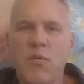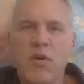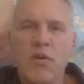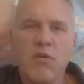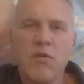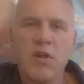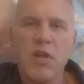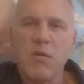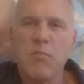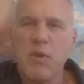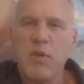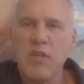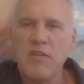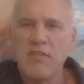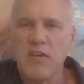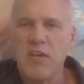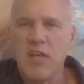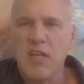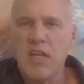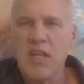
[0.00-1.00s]
what we were doing at
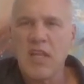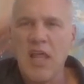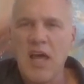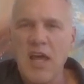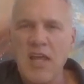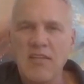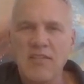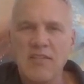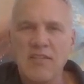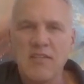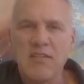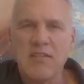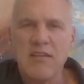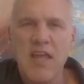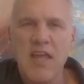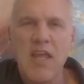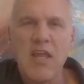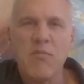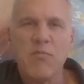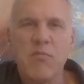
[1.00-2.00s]
Pizza Hut and license
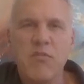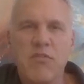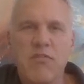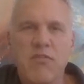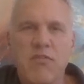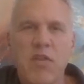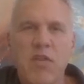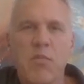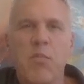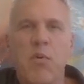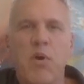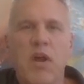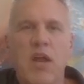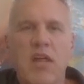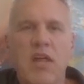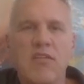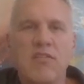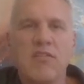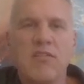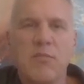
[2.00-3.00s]
names of other
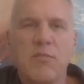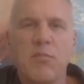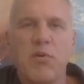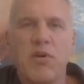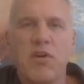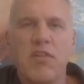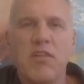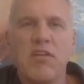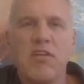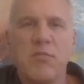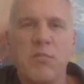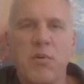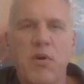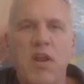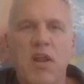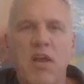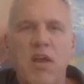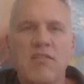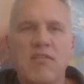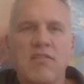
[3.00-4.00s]
brands to put on these
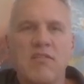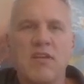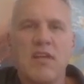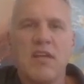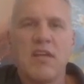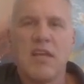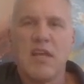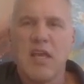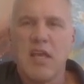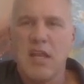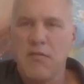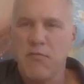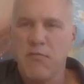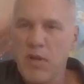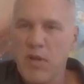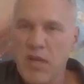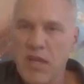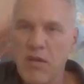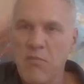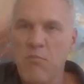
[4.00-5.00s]
products? And if
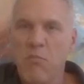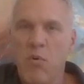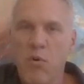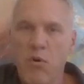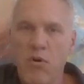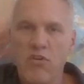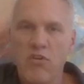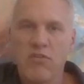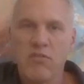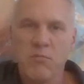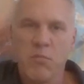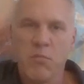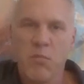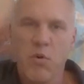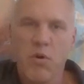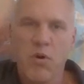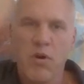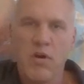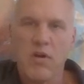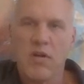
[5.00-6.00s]
we can get more,
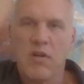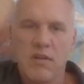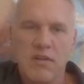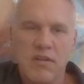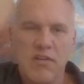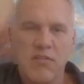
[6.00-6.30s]
more